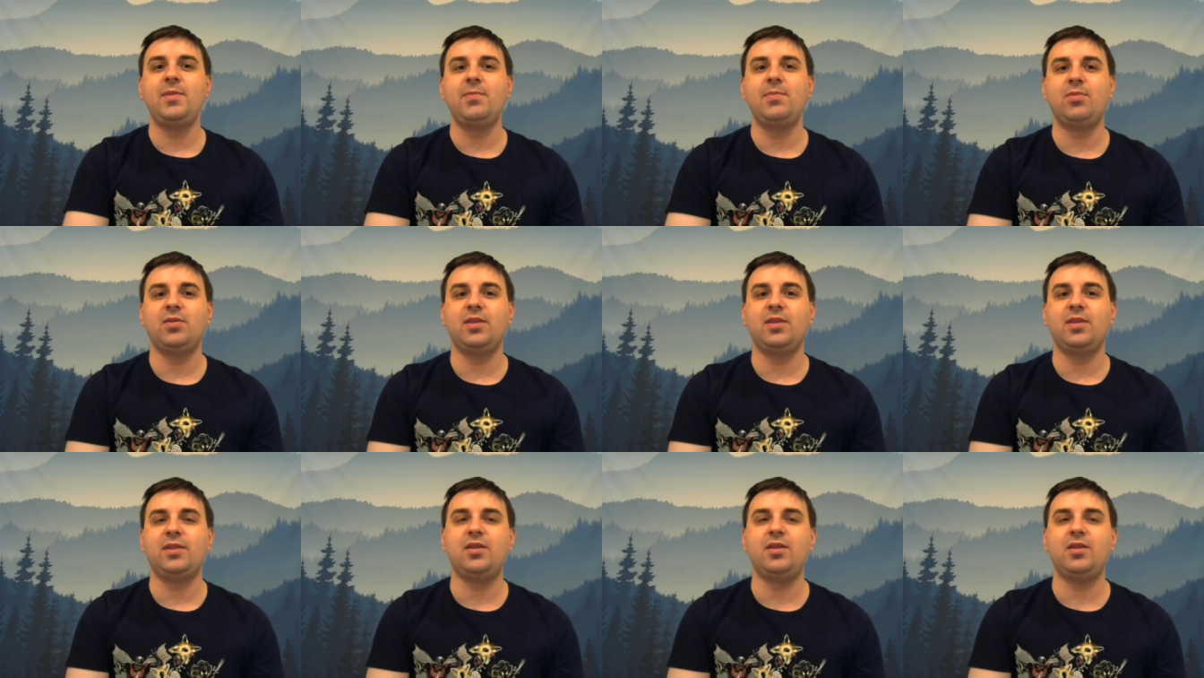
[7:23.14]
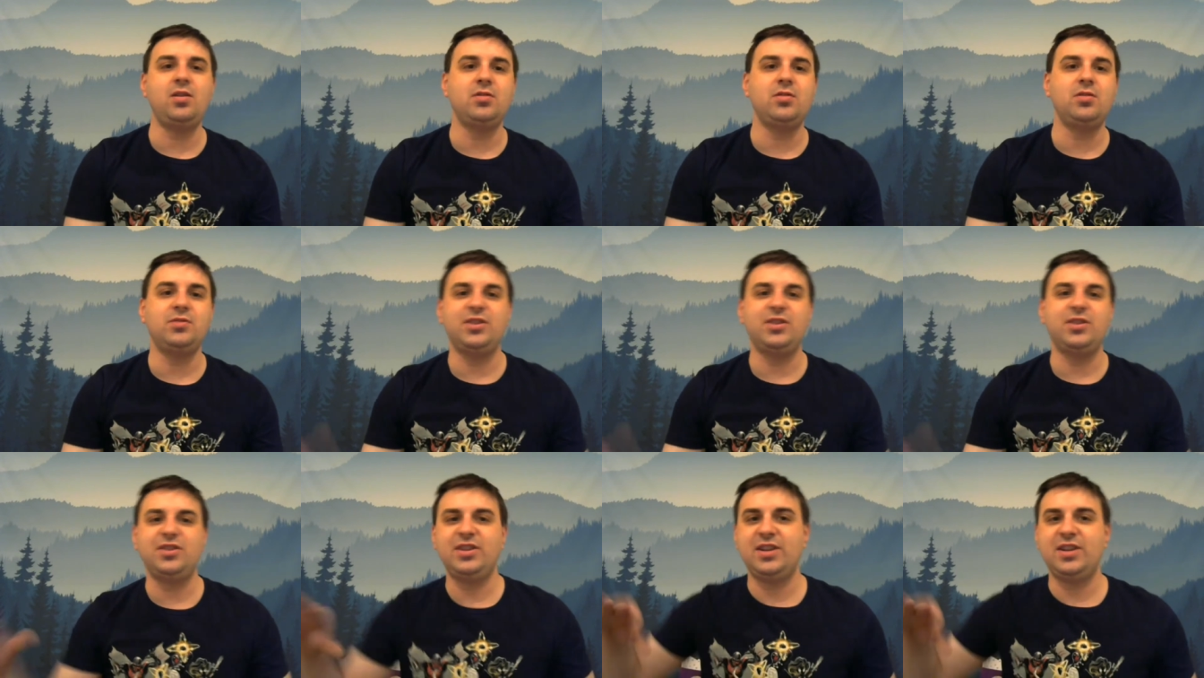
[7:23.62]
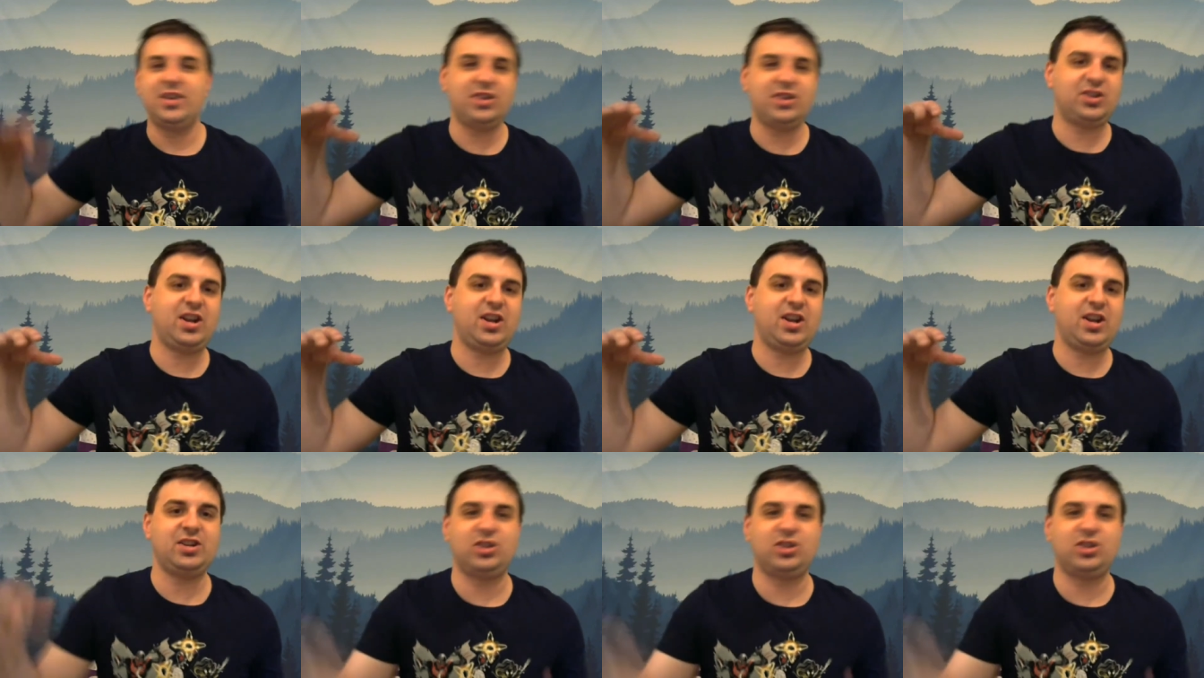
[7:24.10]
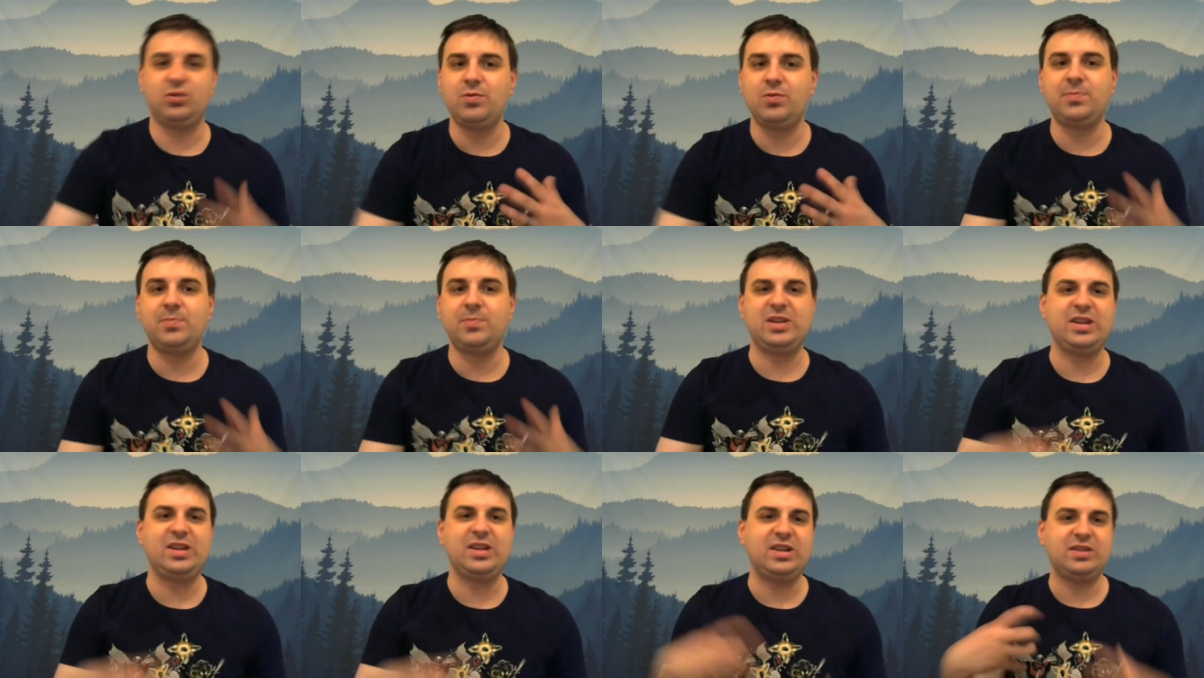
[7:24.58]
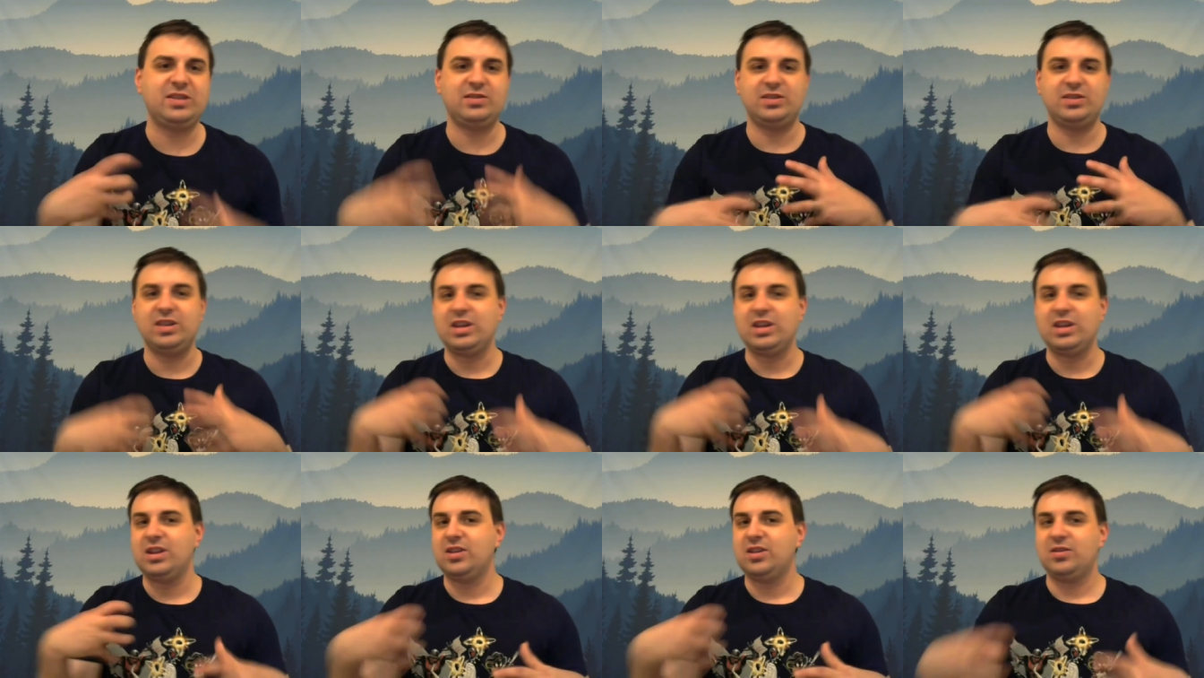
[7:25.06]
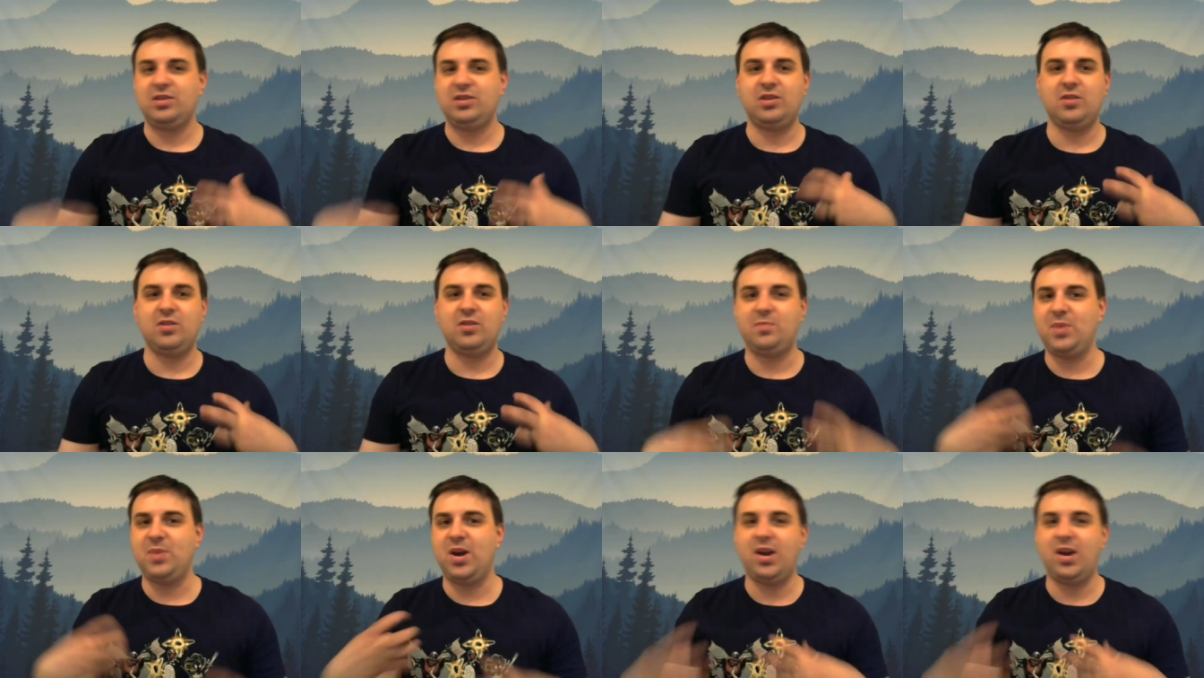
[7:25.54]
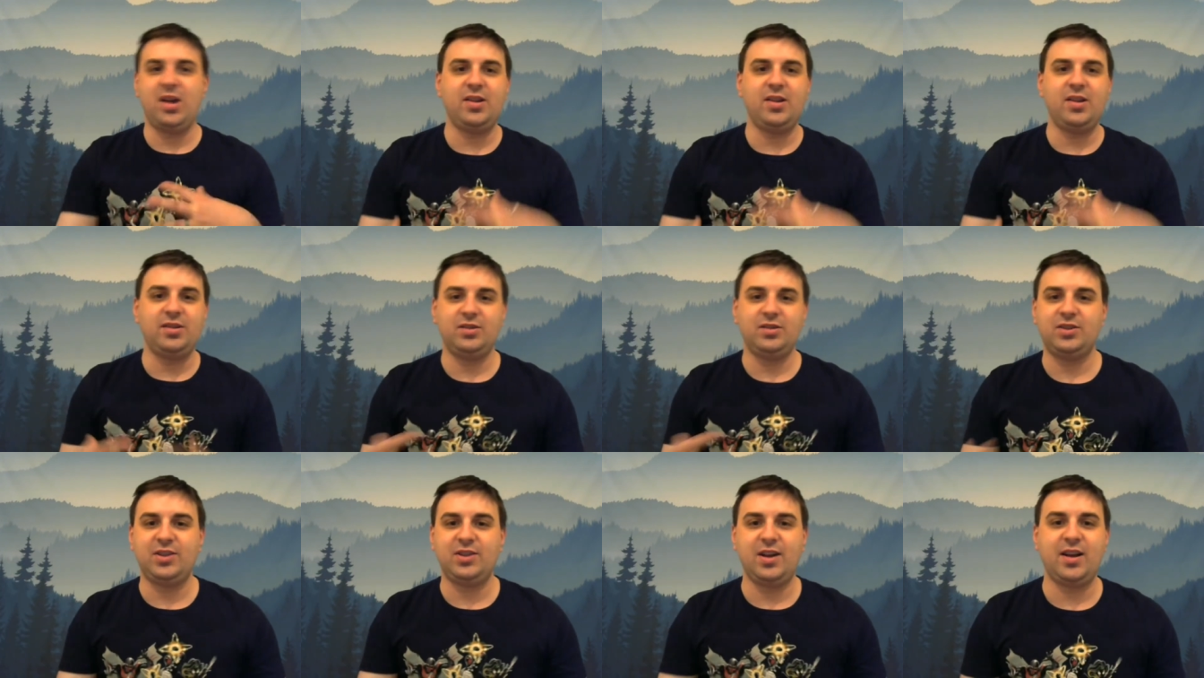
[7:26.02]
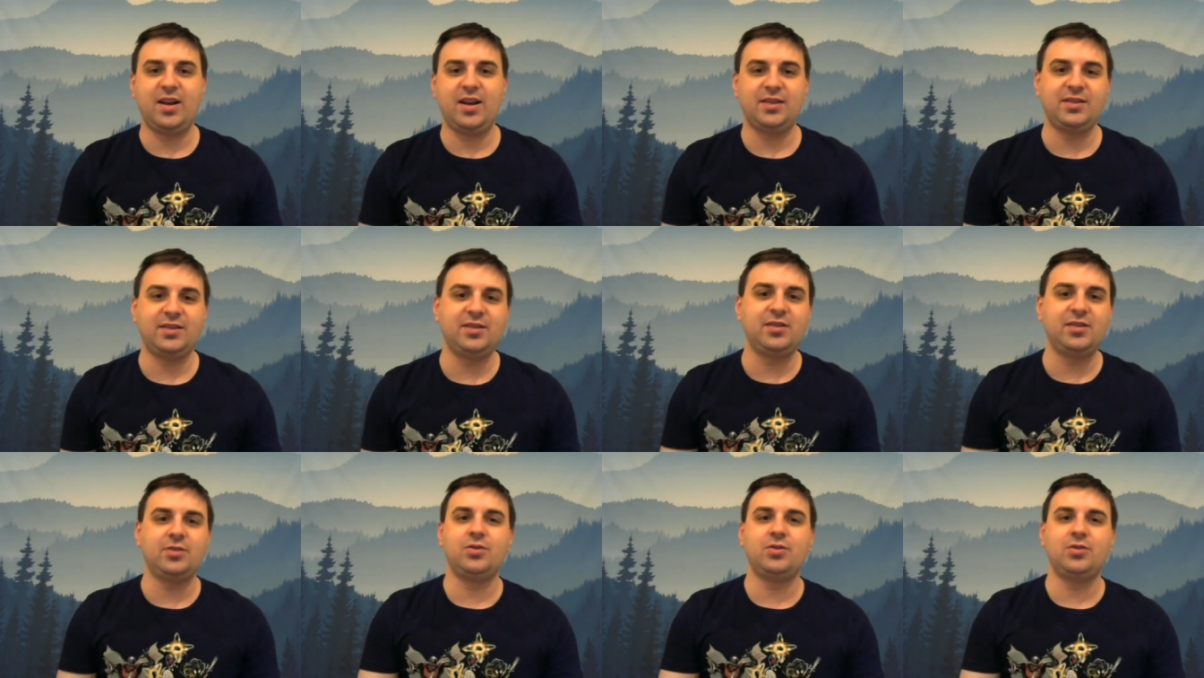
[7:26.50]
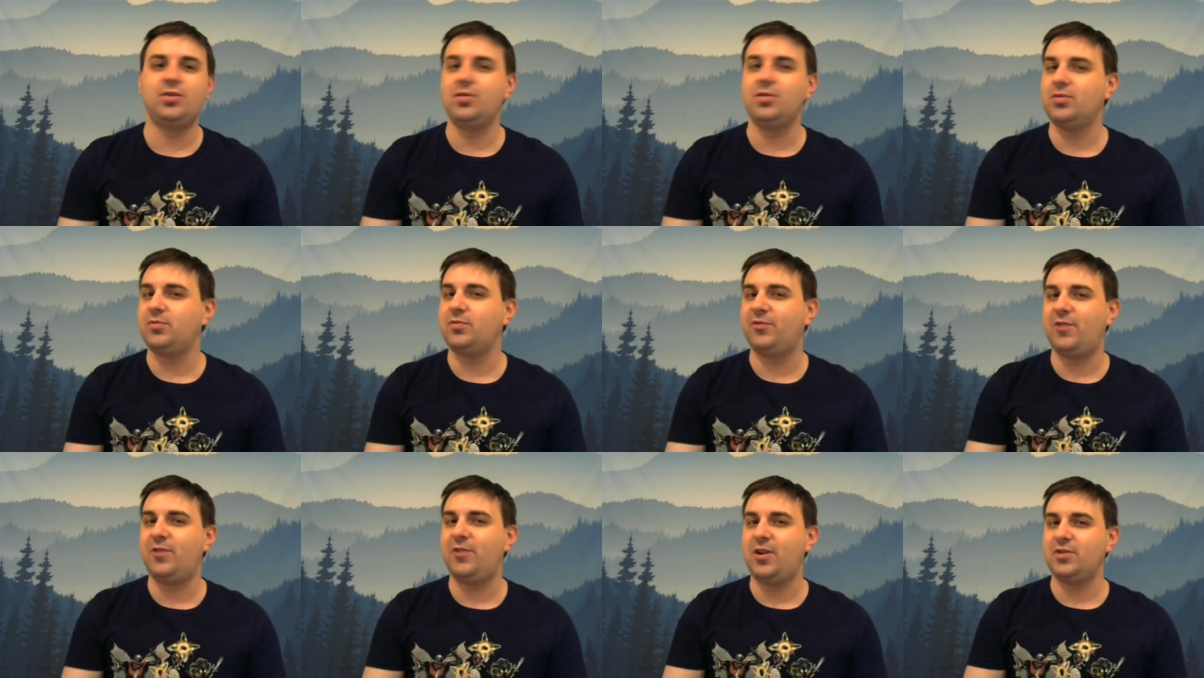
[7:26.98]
of people are like, "Oh, Disney just kind of swooped in and, you know, bought all their stocks." That's not true.